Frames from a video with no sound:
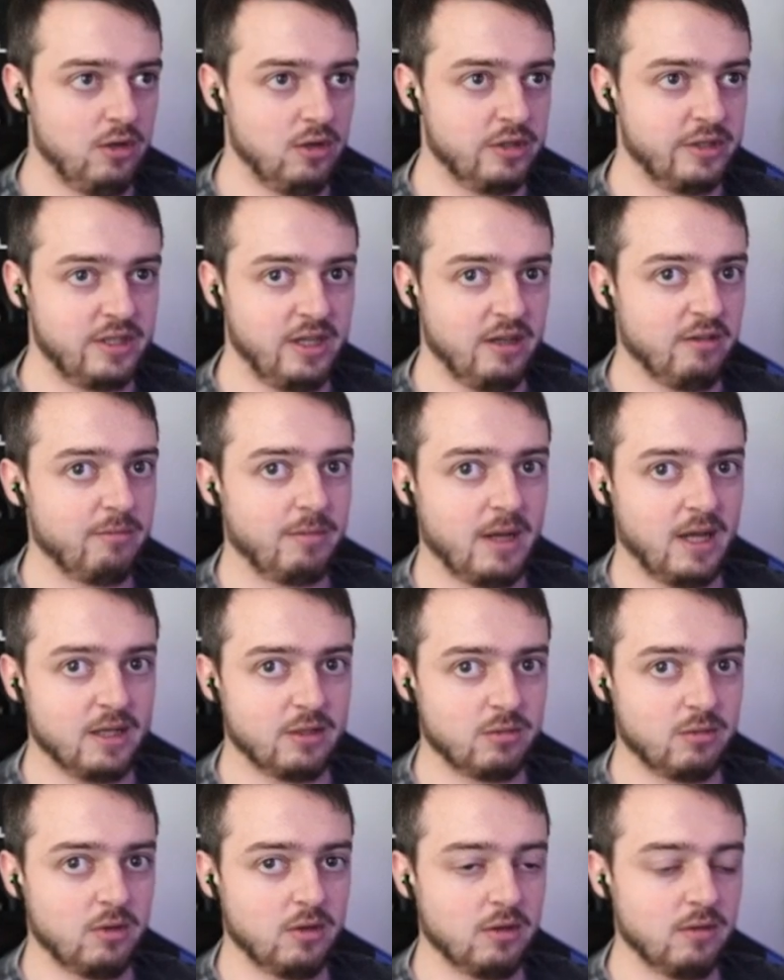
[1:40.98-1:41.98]
safe password
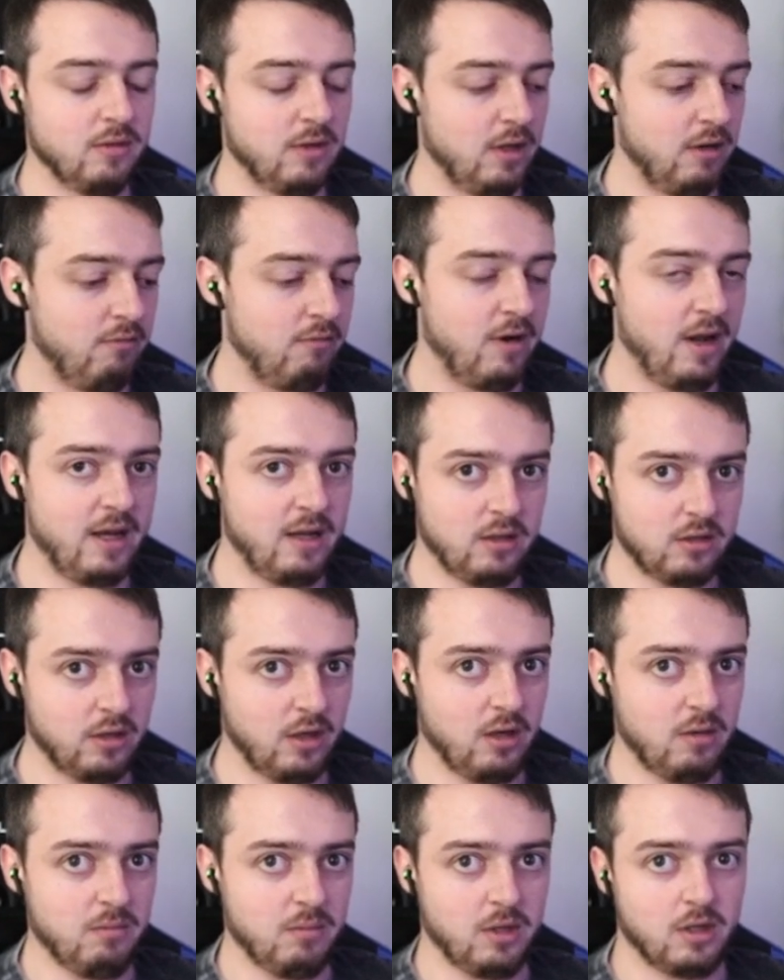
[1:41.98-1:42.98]
and write it down,
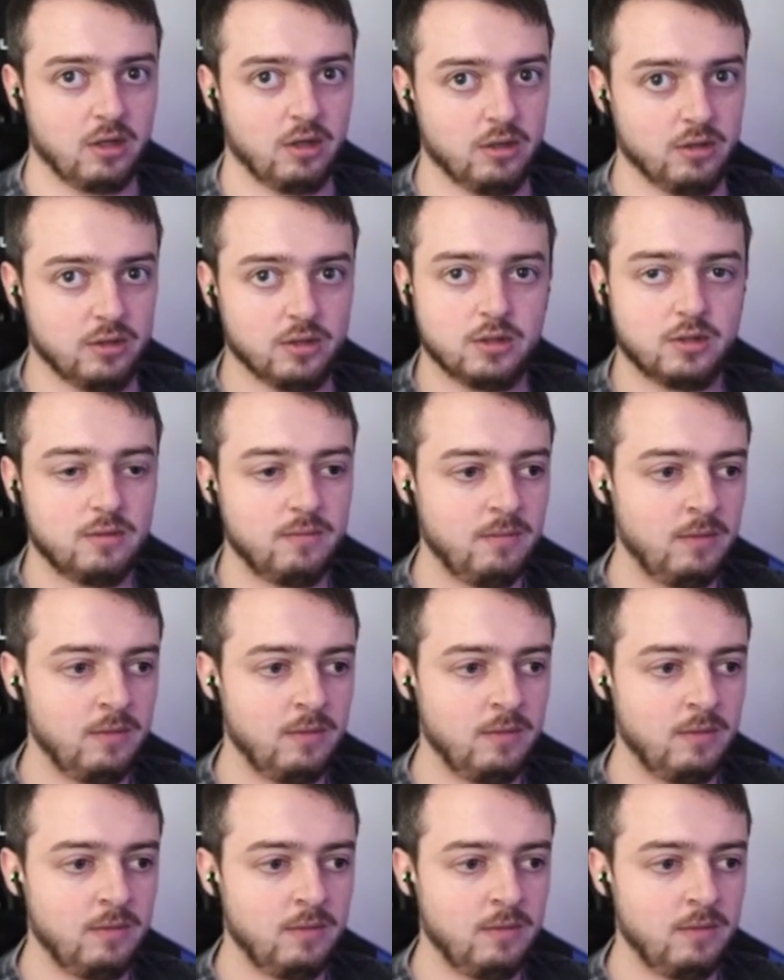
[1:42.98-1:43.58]
because